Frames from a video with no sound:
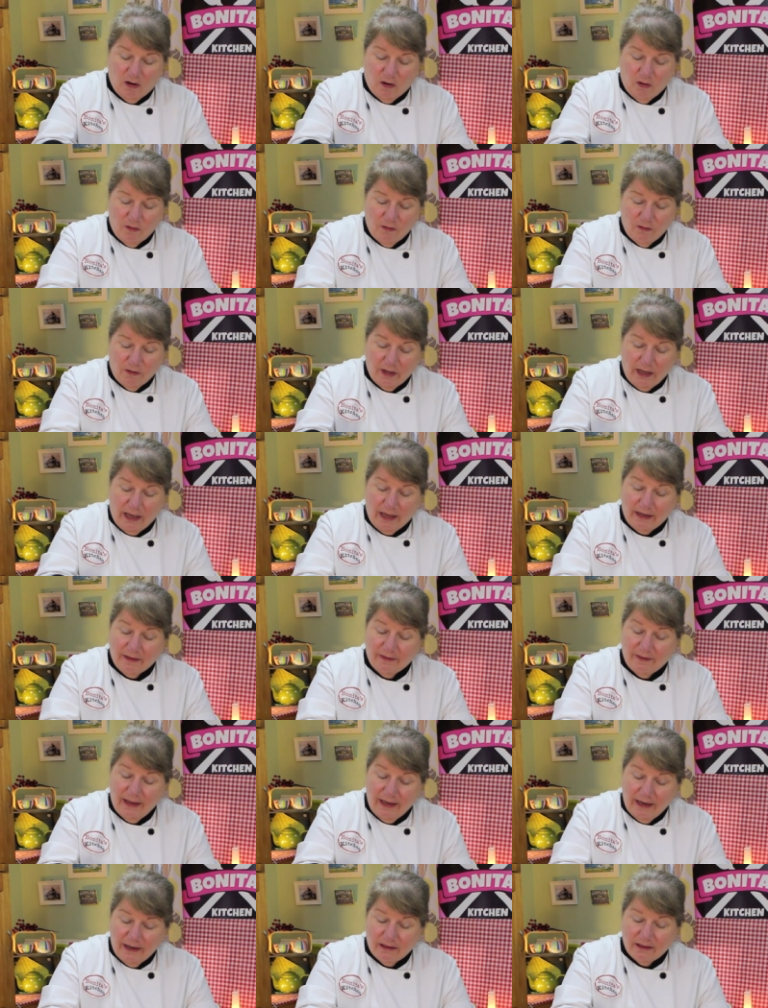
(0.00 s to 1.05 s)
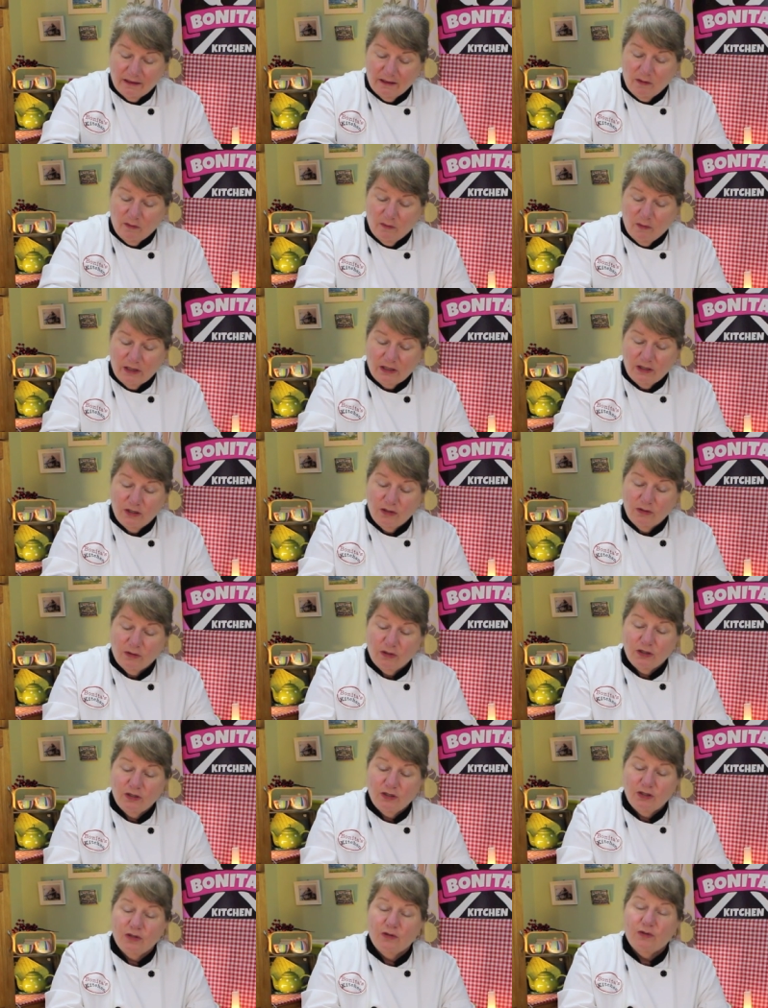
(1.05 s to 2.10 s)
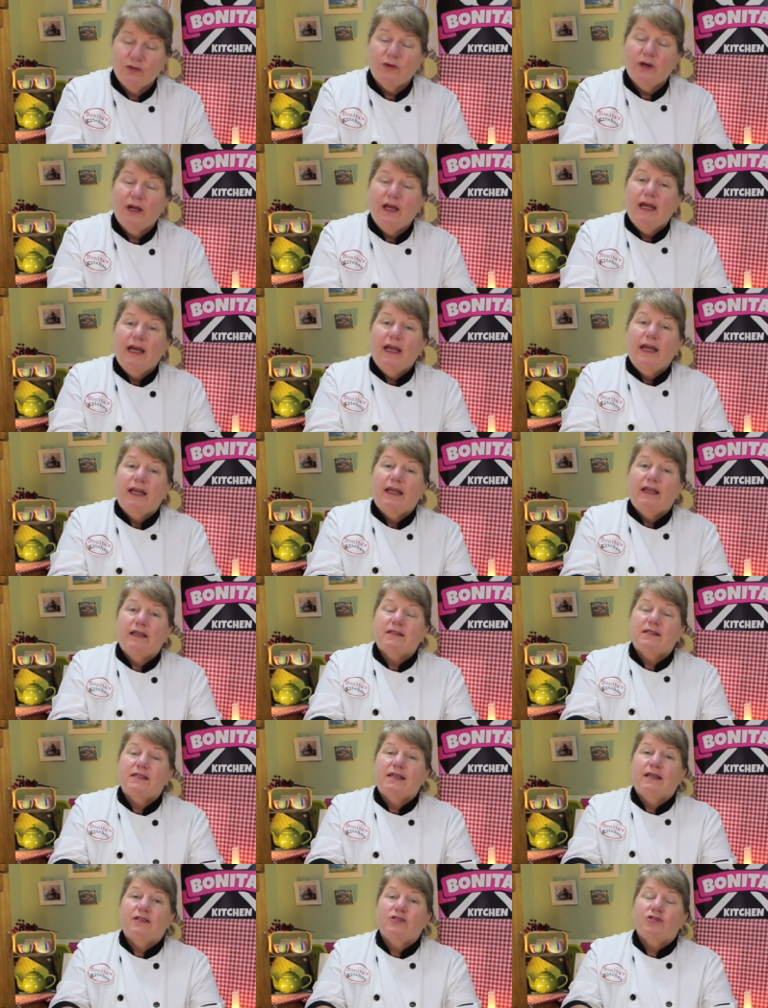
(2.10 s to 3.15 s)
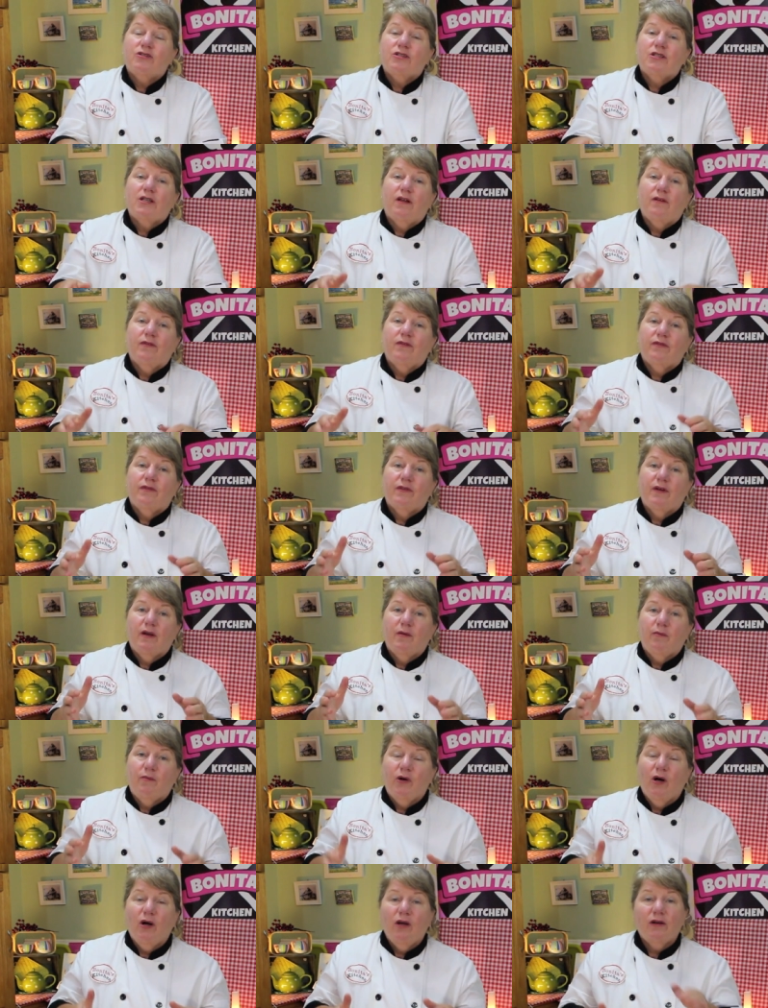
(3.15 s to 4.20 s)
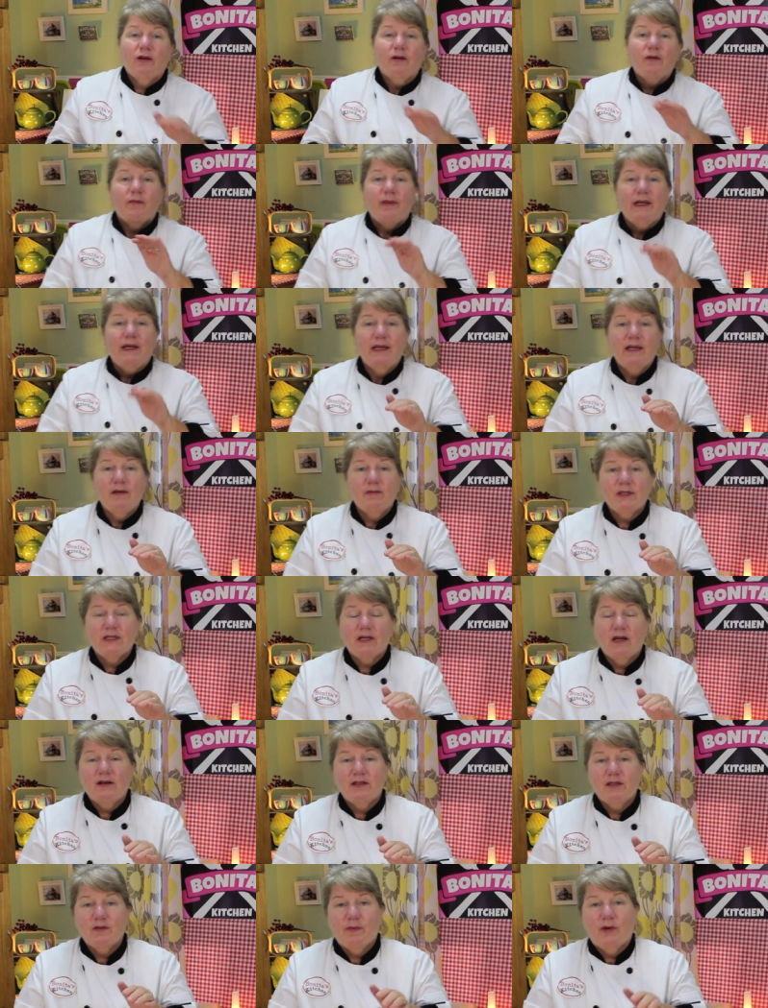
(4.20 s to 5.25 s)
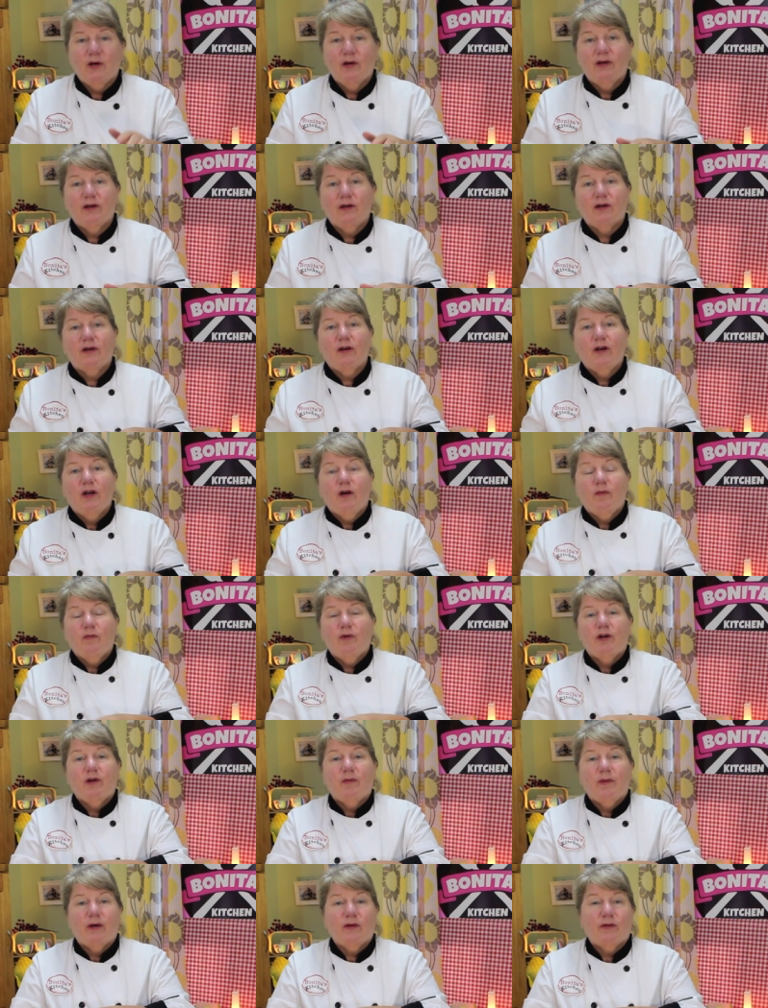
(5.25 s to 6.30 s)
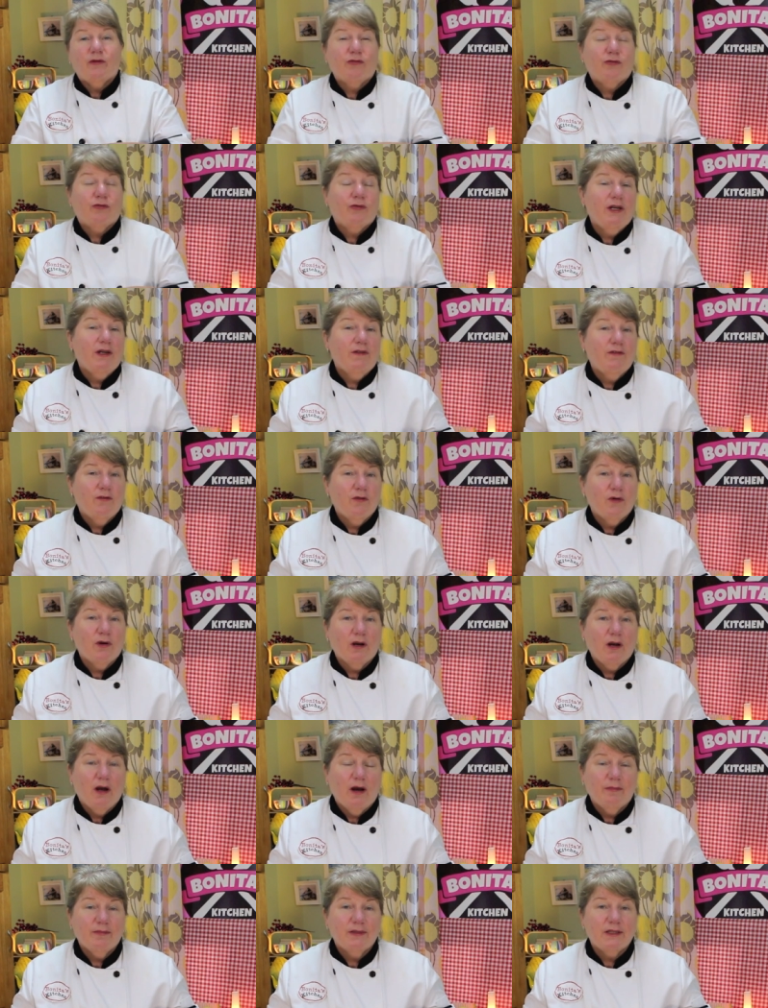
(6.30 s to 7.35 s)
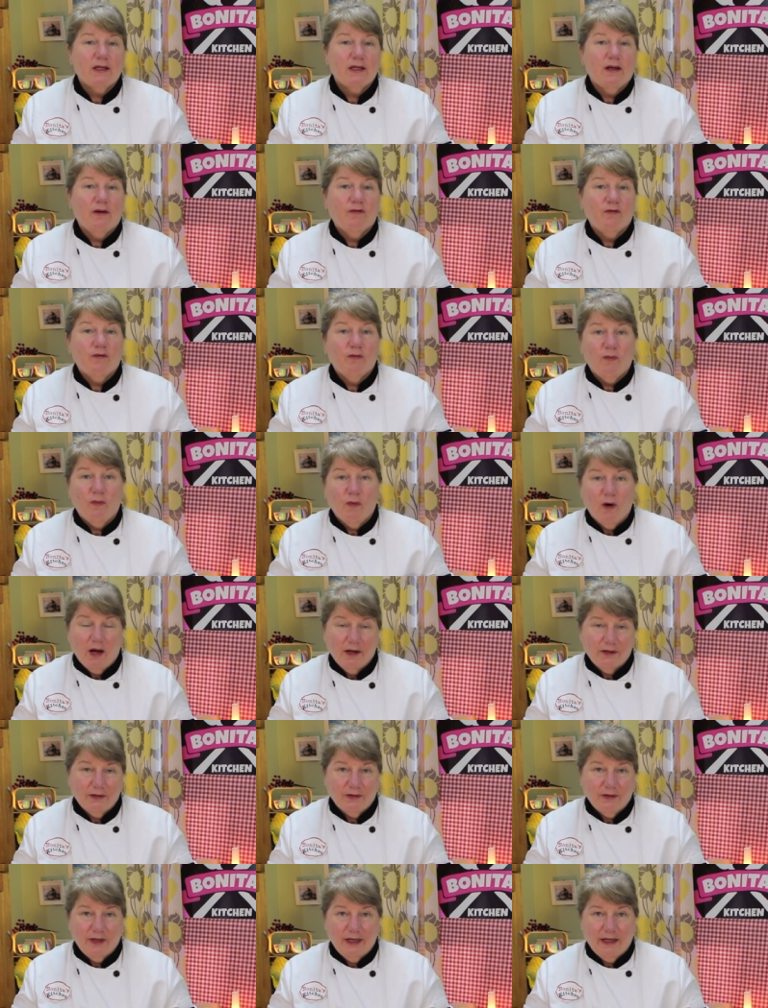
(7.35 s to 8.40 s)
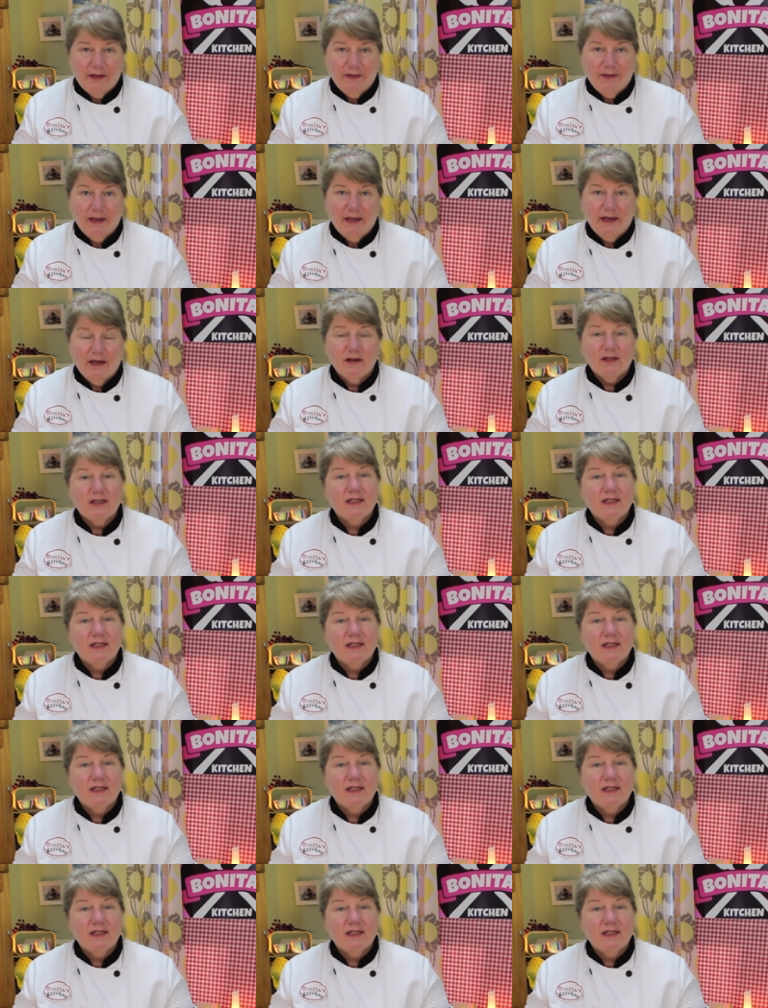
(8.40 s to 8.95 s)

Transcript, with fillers: oh, and then what you can do is get yourself a boiler, medium-sized boiler, put about three to four cups of water in there.